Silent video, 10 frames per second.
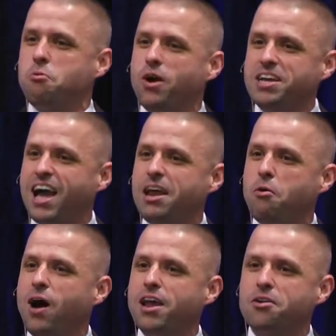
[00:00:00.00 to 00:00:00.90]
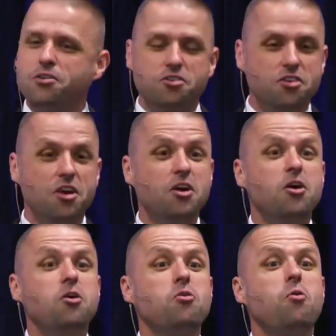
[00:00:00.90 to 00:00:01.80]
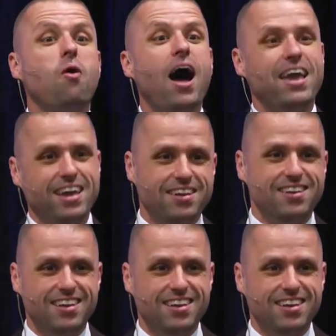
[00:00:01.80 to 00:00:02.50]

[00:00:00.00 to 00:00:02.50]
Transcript: what kind of waters? Quiet.